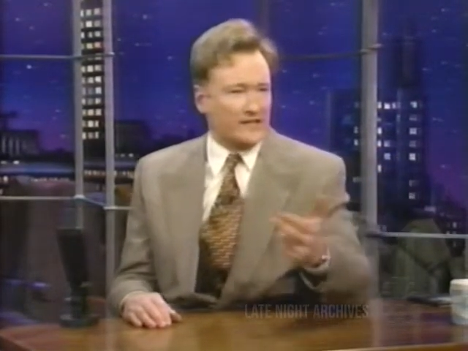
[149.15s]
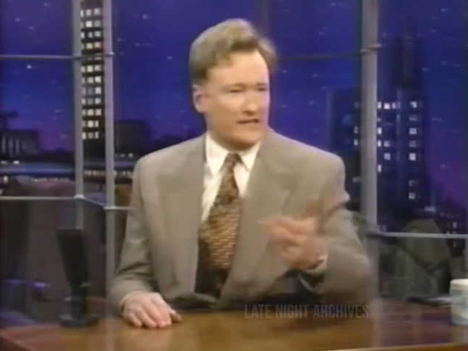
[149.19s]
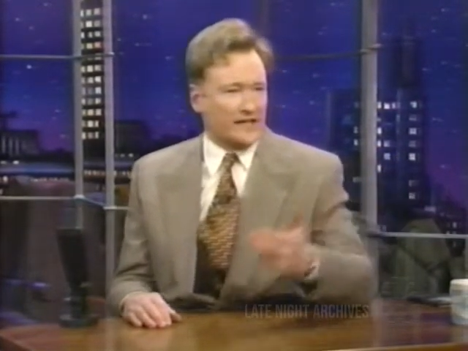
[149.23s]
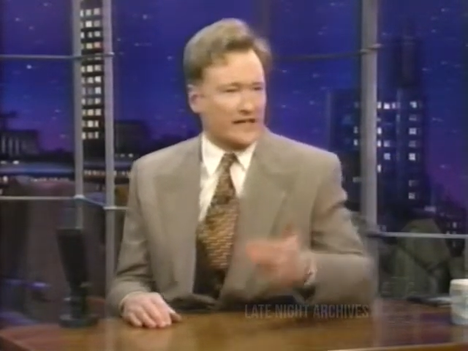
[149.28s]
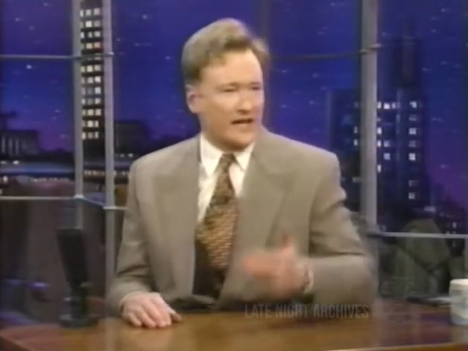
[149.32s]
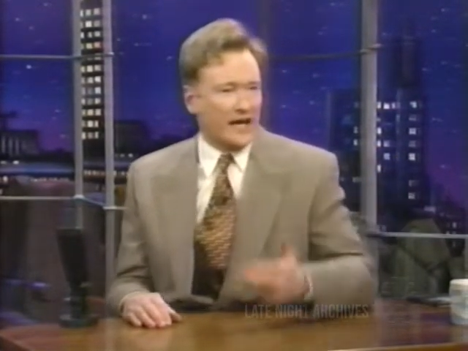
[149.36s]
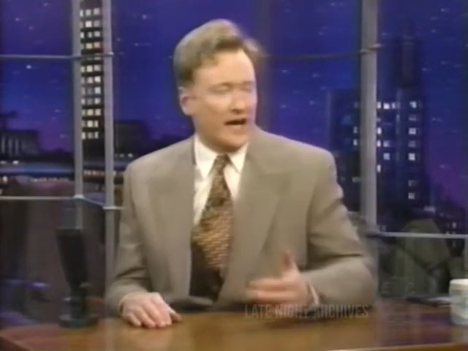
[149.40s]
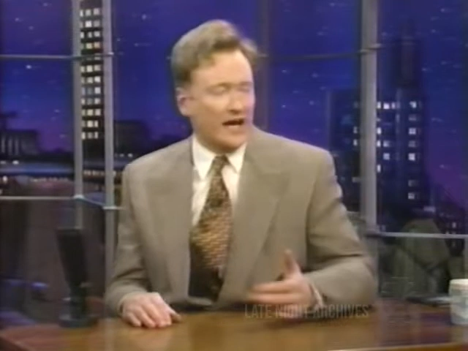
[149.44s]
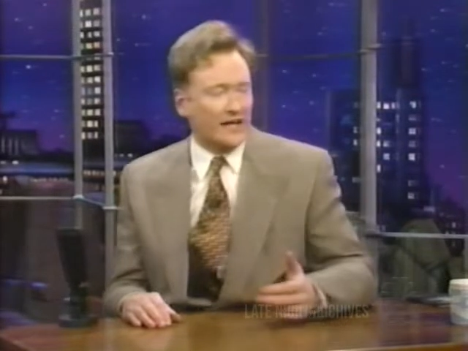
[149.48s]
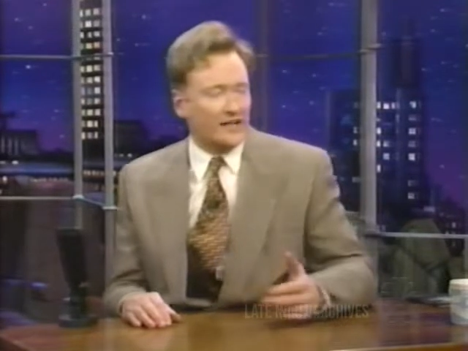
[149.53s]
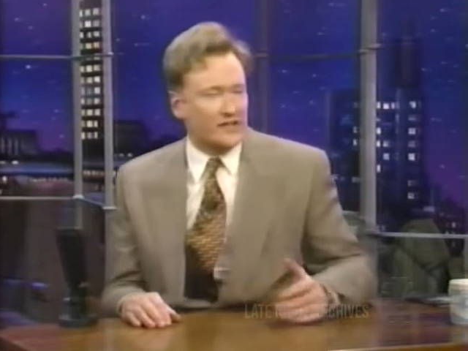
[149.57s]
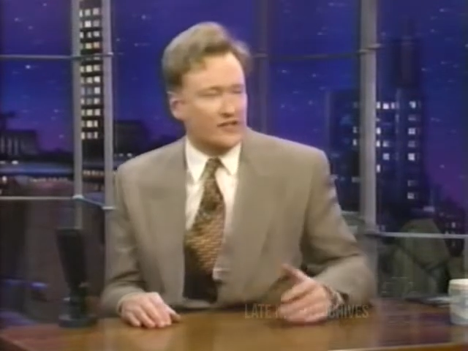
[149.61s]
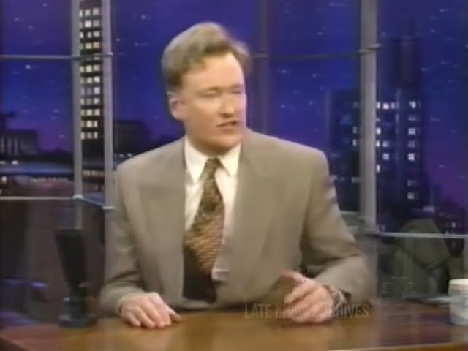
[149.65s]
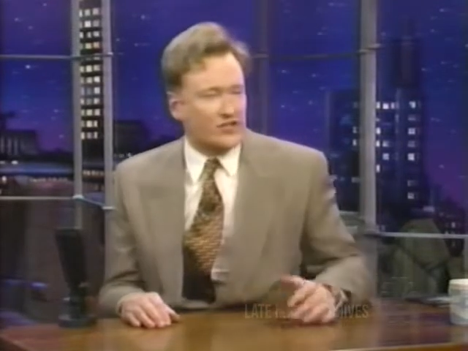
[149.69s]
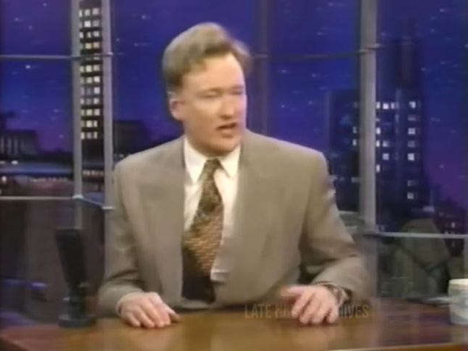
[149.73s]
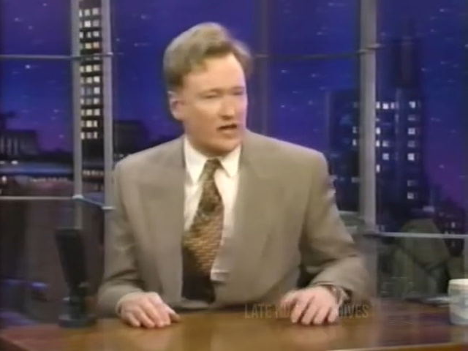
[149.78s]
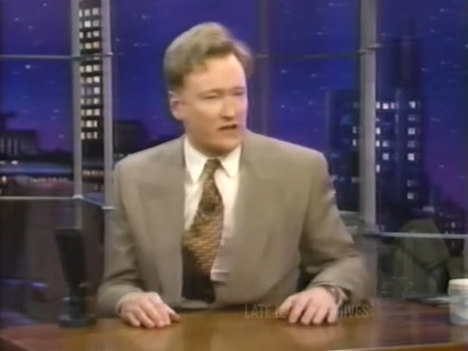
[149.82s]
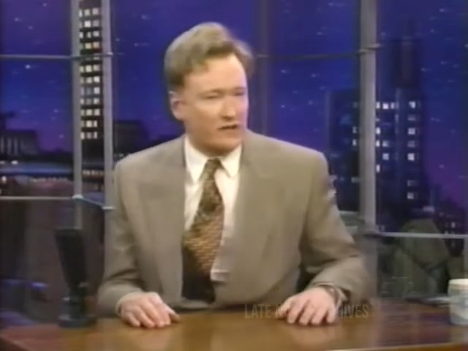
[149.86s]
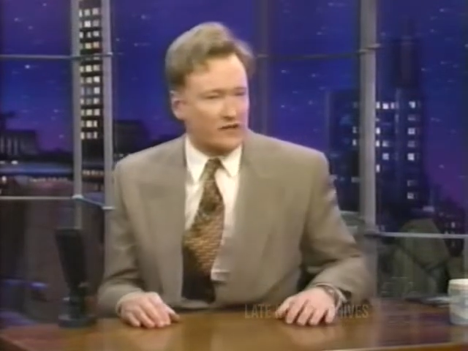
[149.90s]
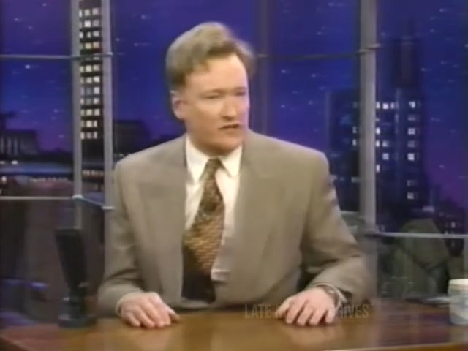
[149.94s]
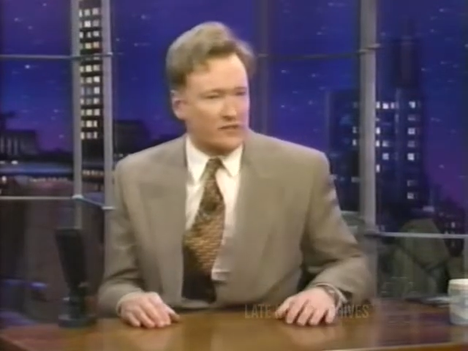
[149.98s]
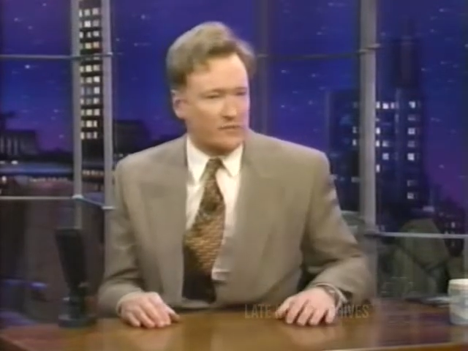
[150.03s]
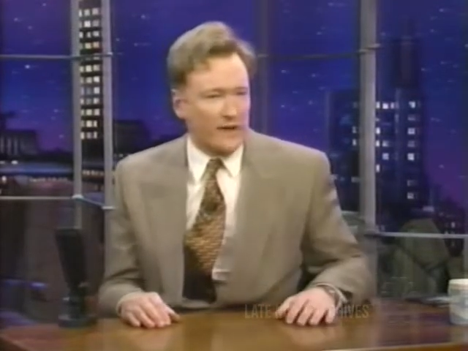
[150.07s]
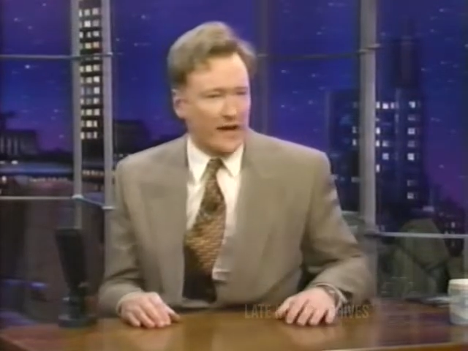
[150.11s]
is a kind and
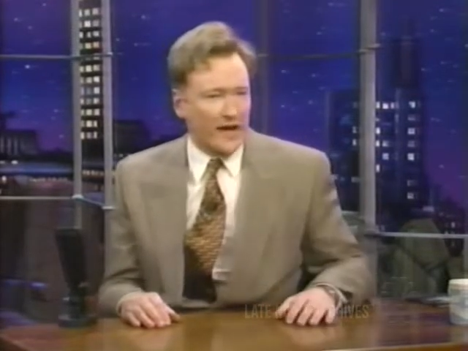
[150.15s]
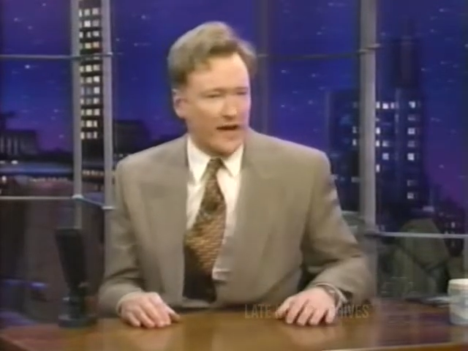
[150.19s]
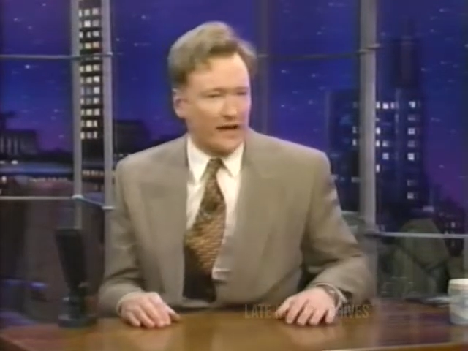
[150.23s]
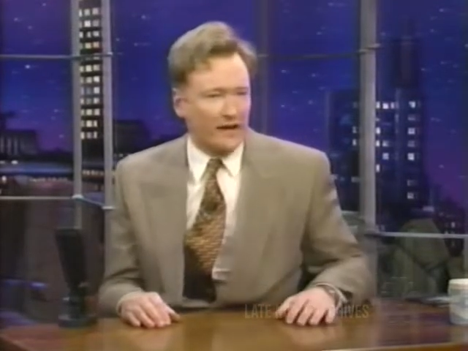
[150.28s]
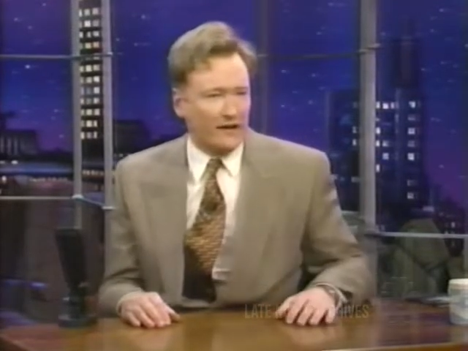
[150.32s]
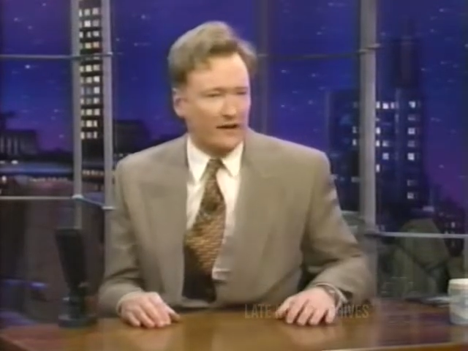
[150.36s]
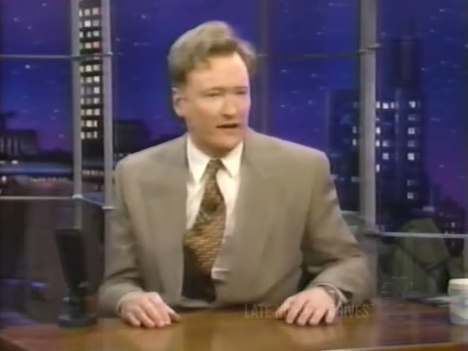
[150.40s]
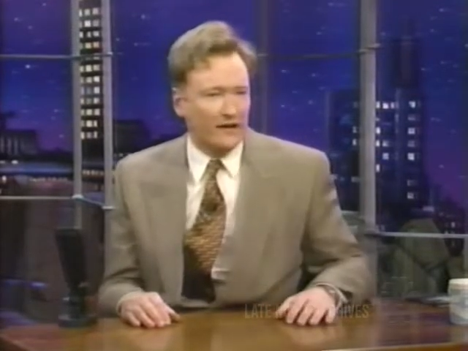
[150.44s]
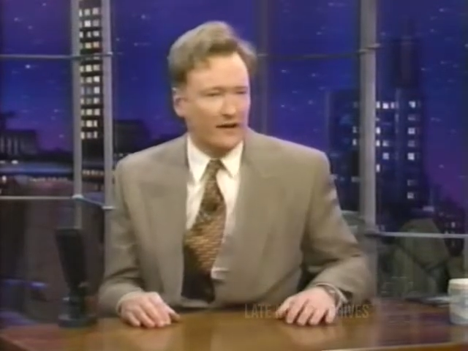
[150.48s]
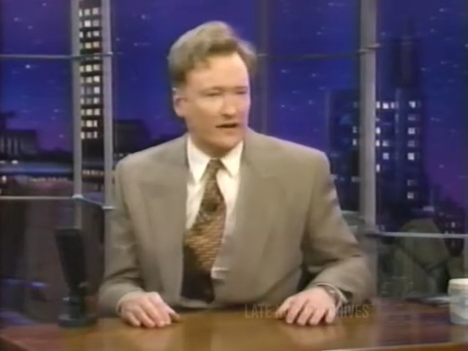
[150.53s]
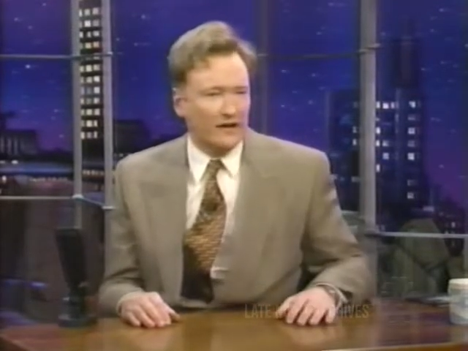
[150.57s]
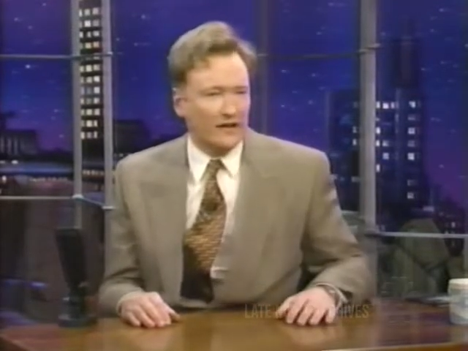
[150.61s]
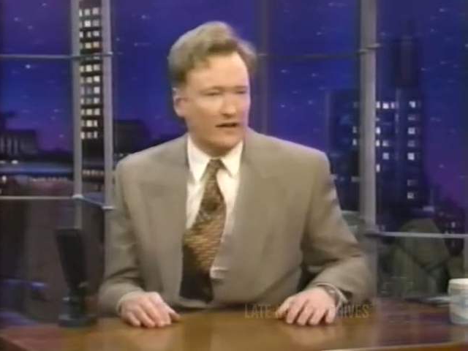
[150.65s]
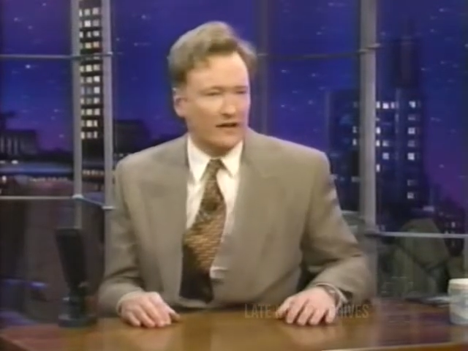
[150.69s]
generous man.